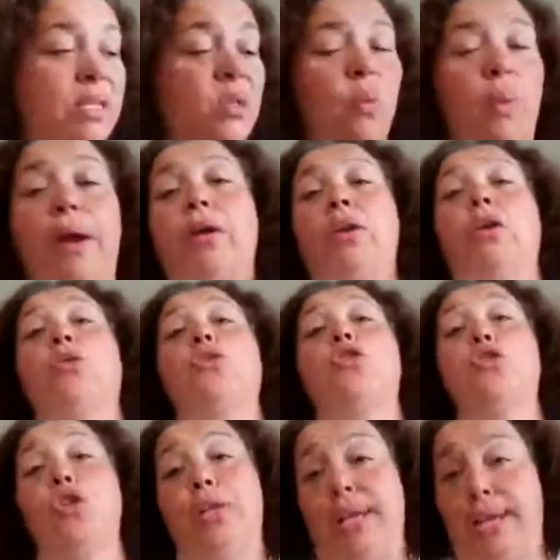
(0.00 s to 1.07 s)
where you're
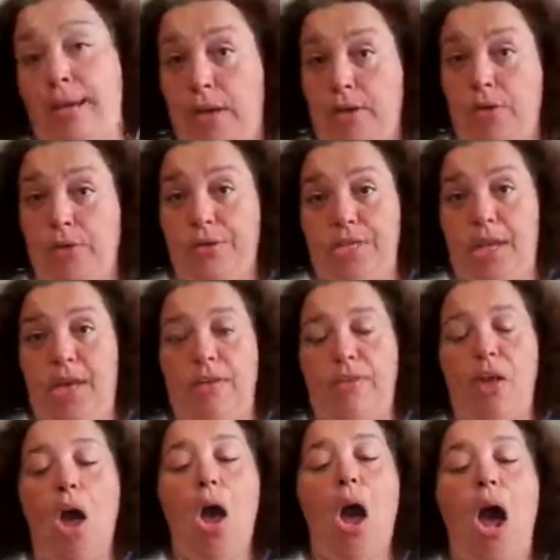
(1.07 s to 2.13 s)
shoulding on yourself.
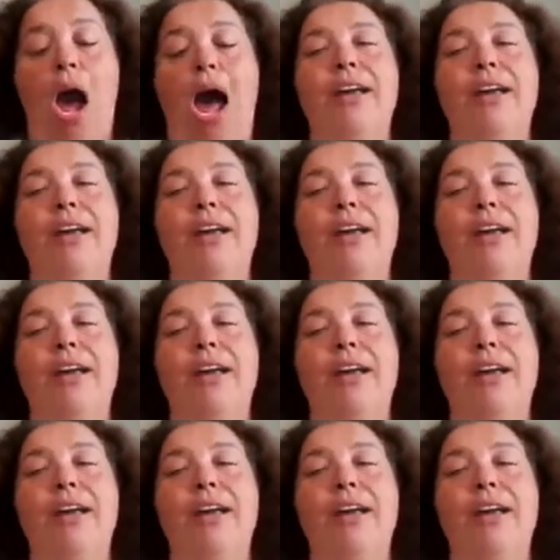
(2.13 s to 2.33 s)
I